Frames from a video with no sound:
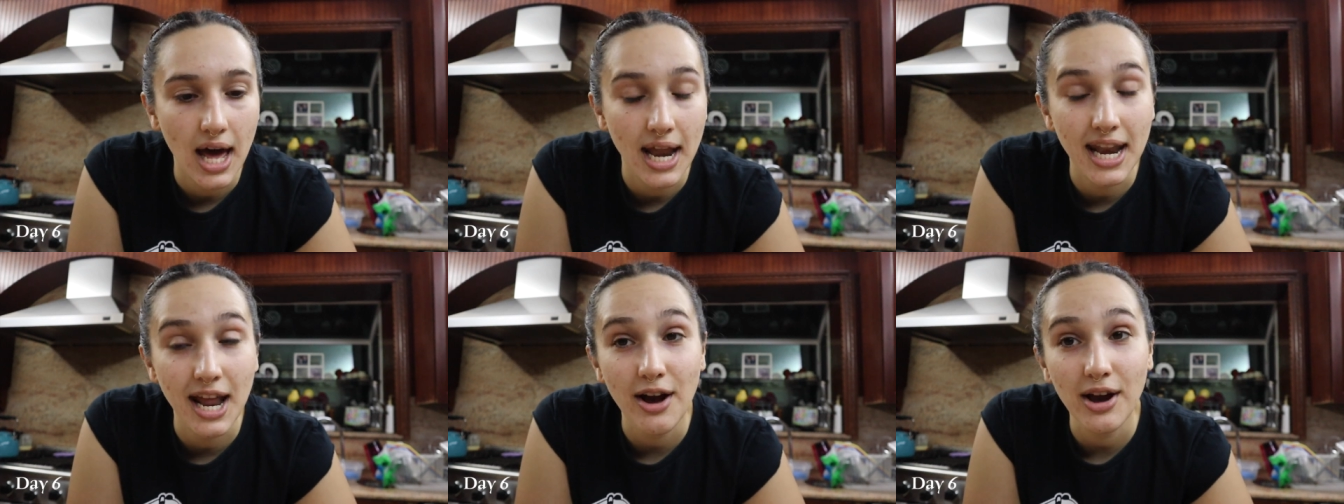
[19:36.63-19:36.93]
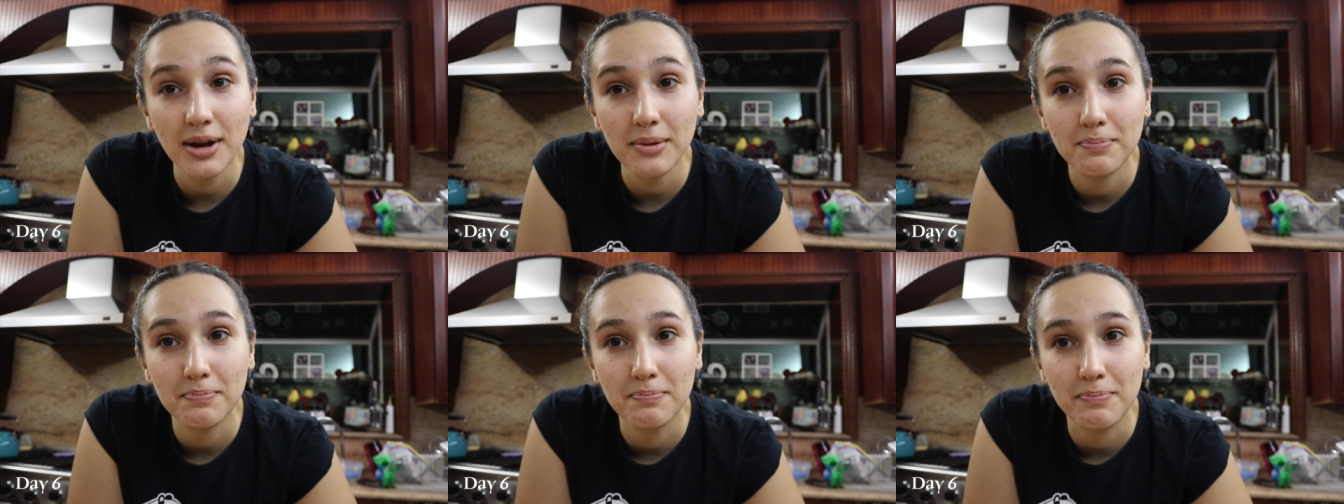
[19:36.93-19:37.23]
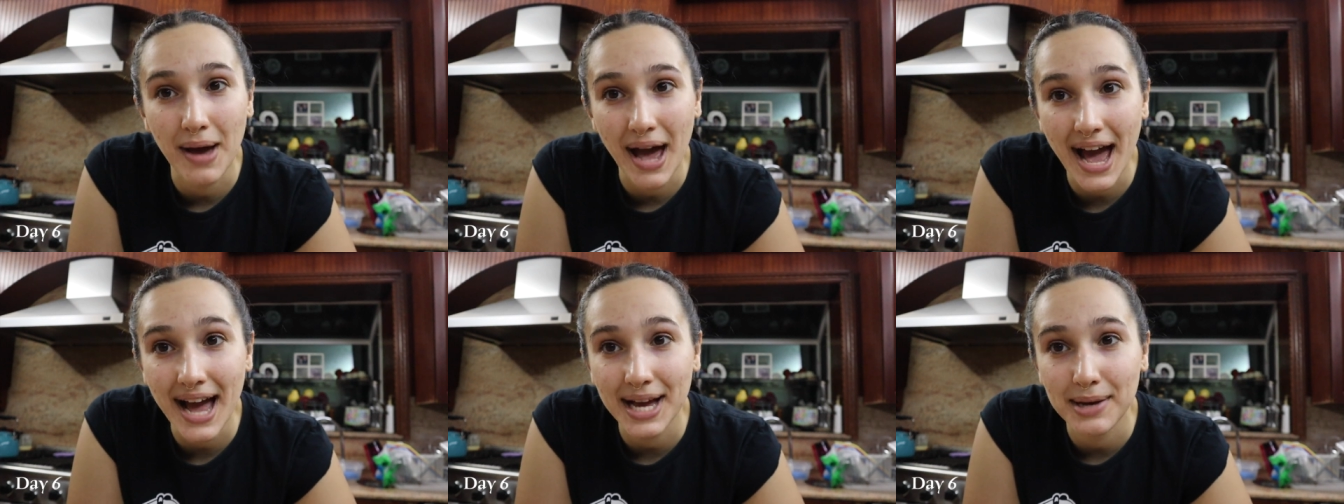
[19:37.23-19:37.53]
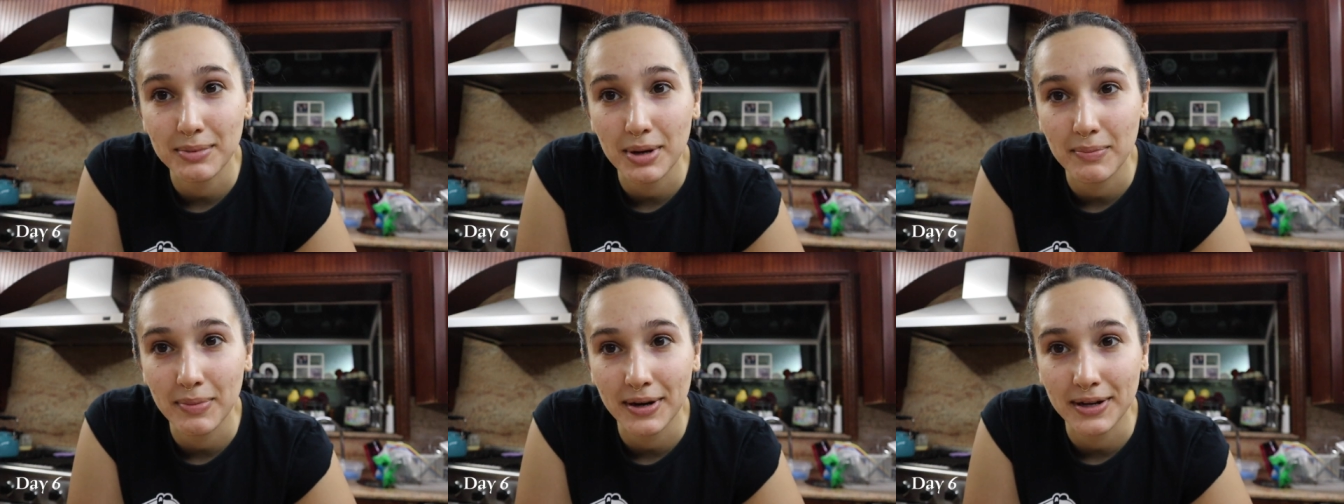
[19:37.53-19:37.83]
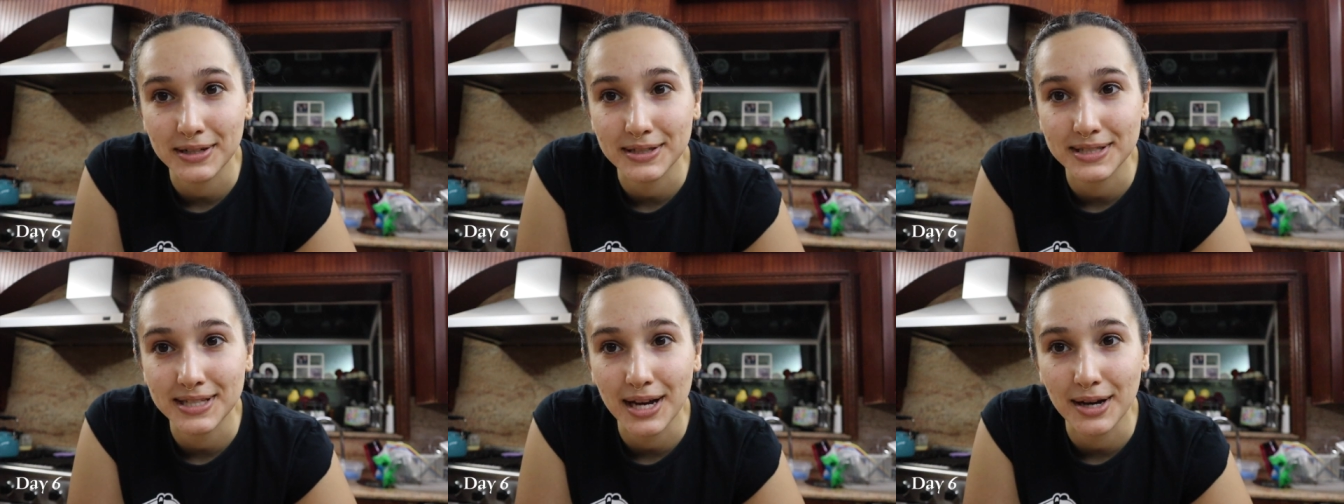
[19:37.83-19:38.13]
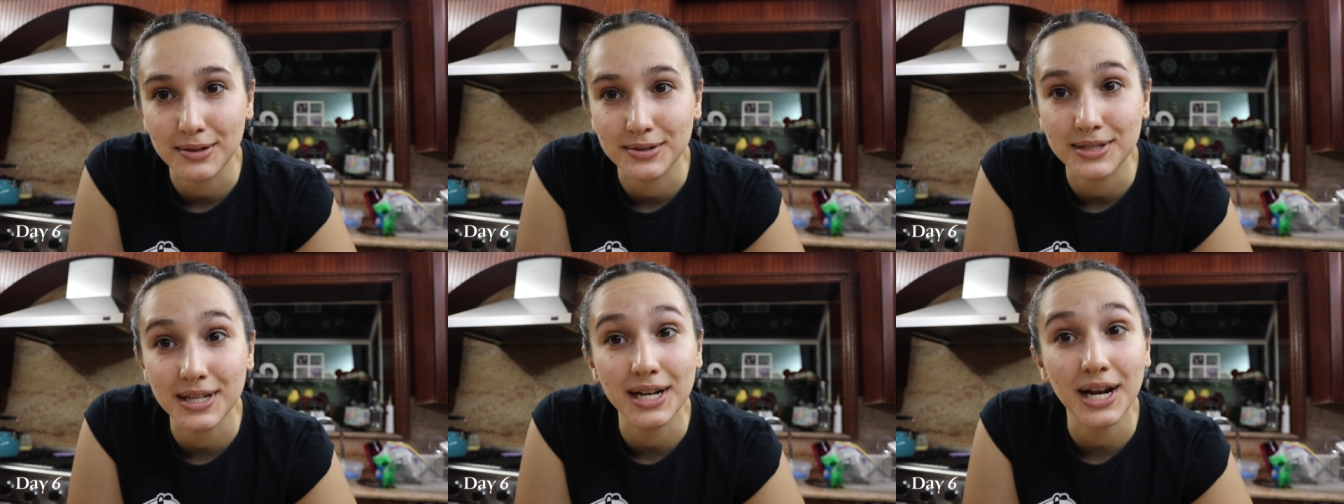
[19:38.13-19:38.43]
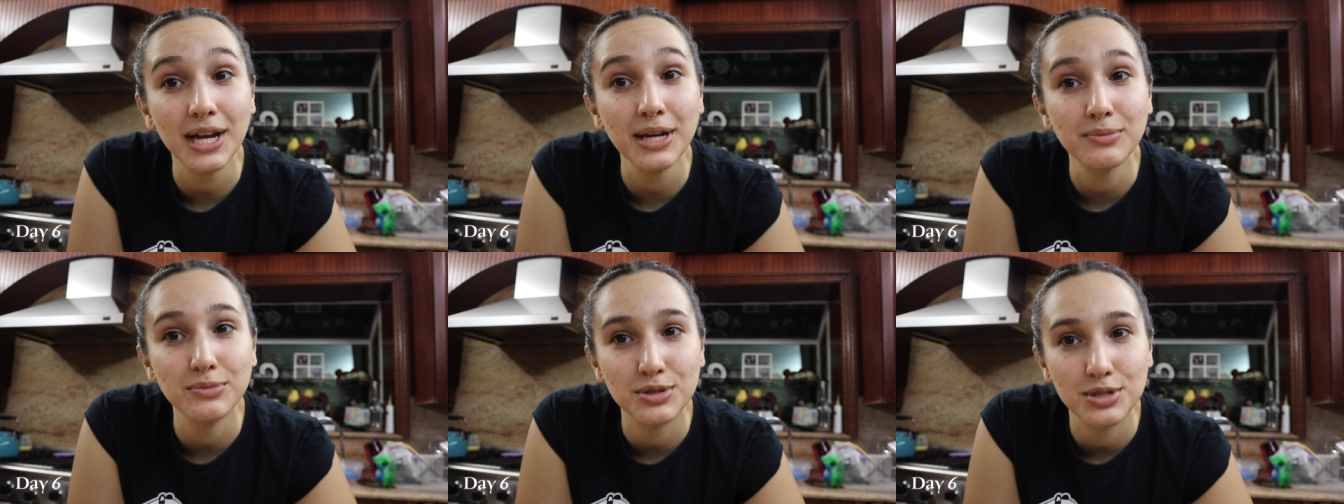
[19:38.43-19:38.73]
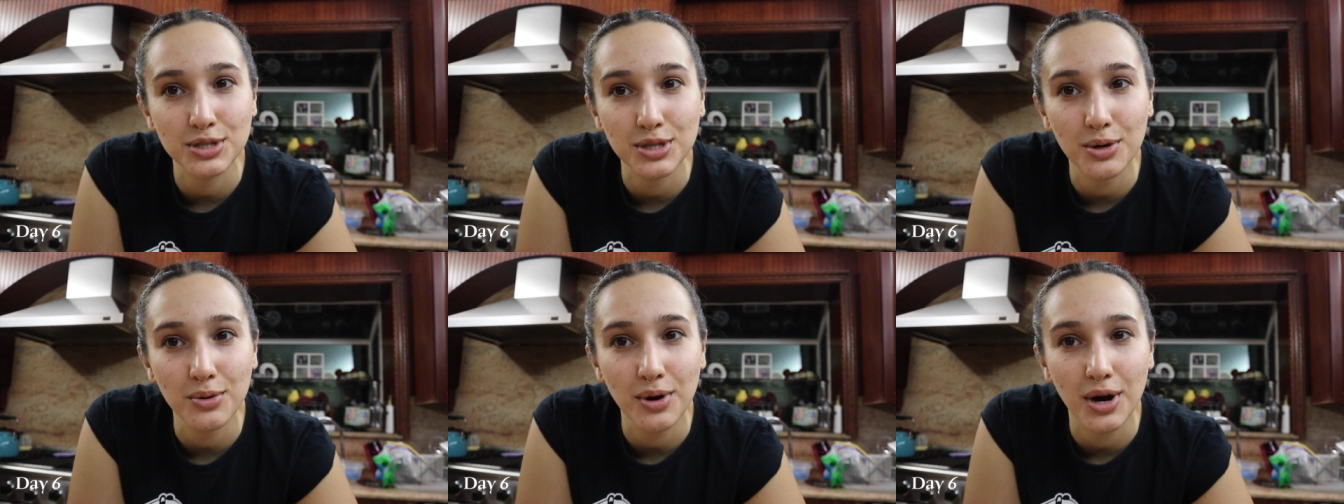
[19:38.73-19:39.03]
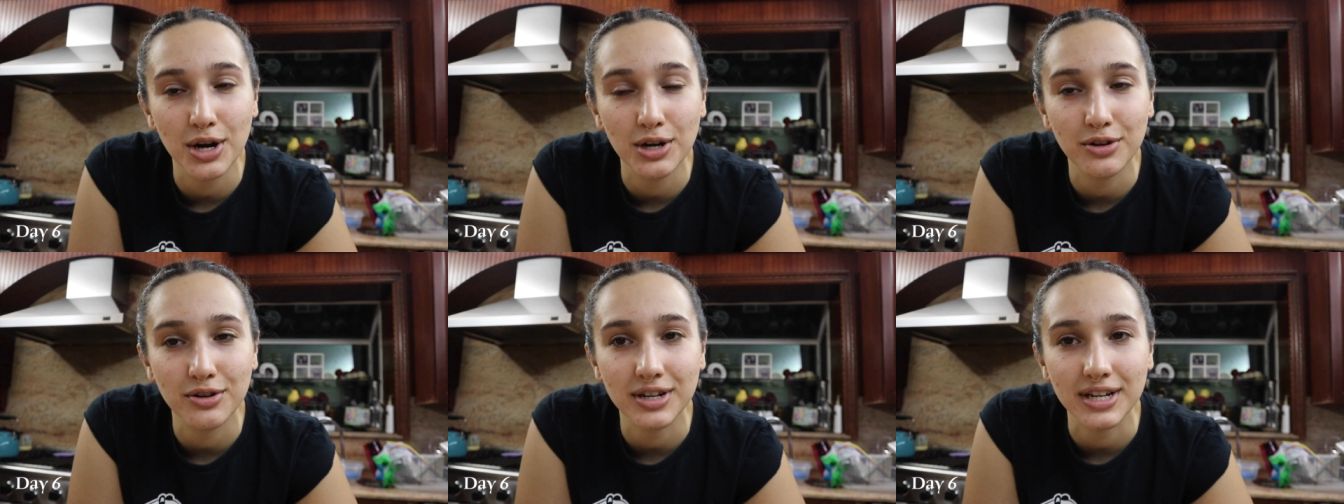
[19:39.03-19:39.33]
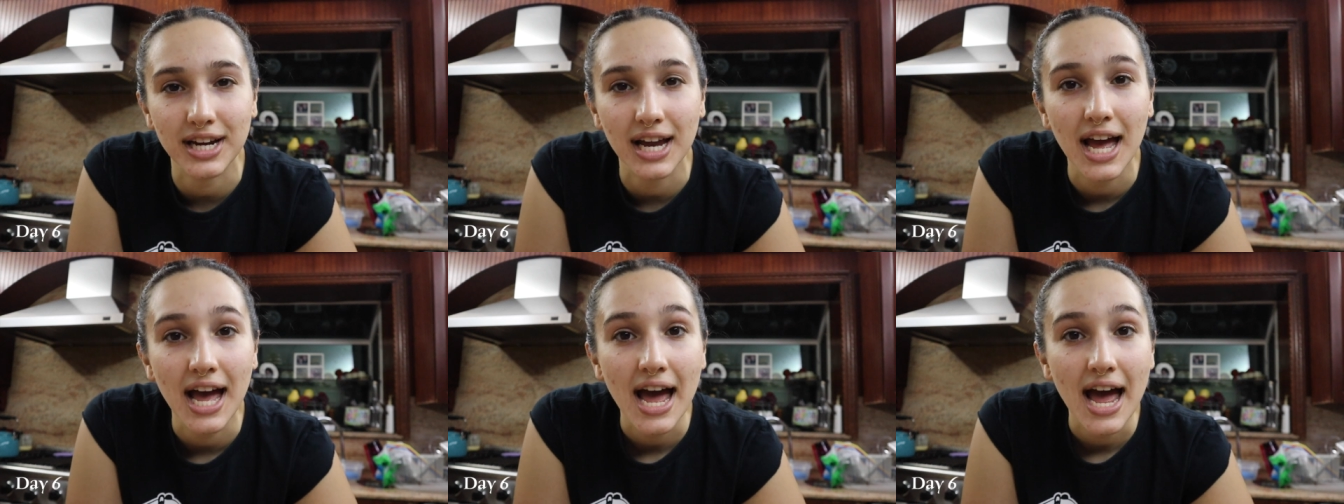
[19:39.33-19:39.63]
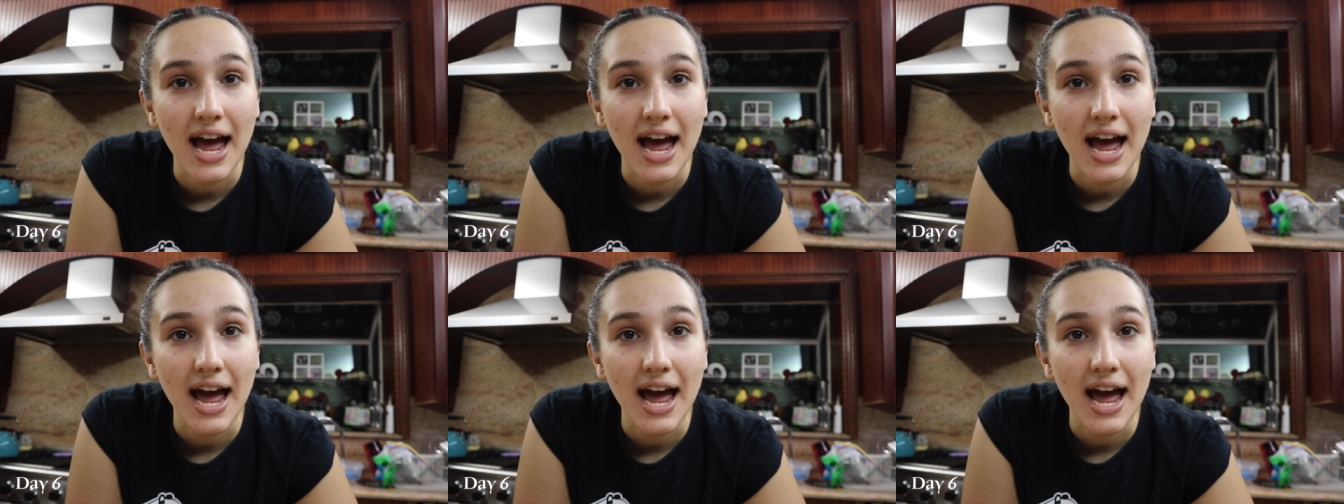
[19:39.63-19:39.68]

And now I'm back at my parents' house and I am so hungry